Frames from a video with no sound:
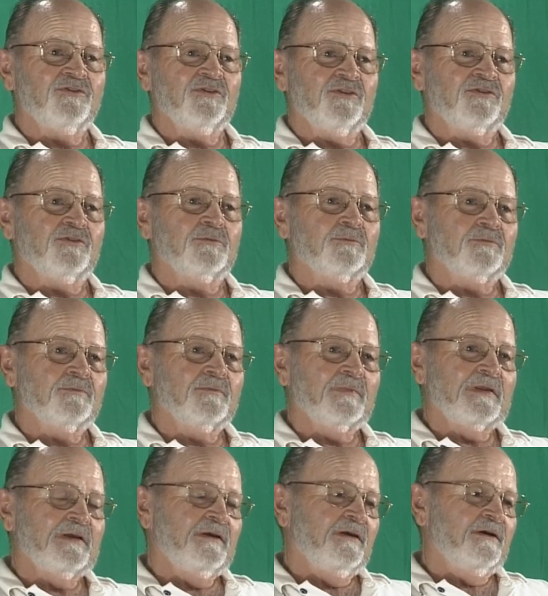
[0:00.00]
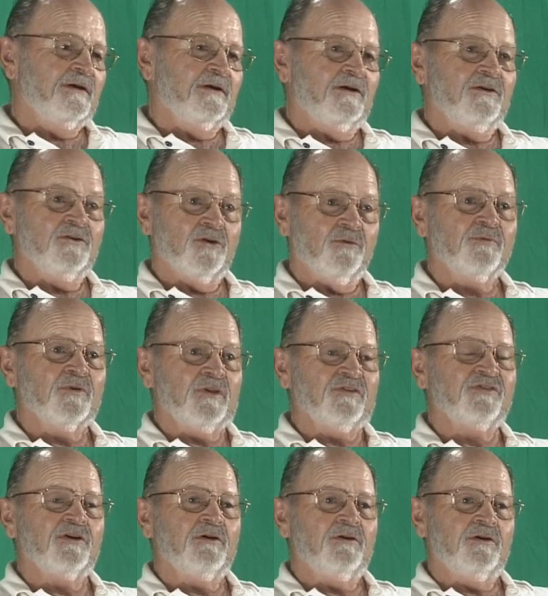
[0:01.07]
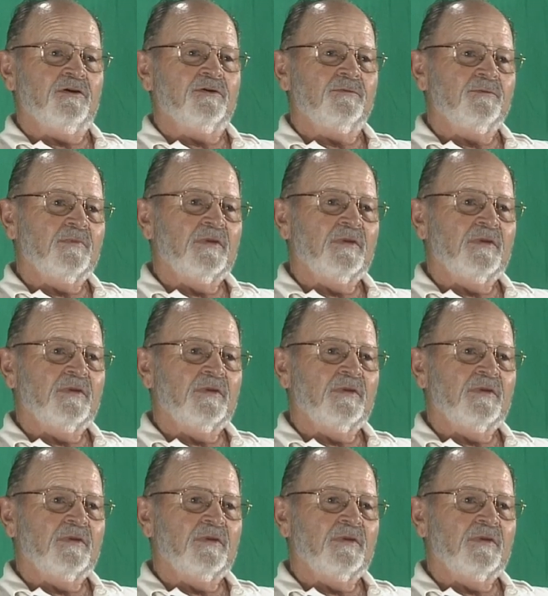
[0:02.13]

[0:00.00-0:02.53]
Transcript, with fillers: system, uh, you know, for this area.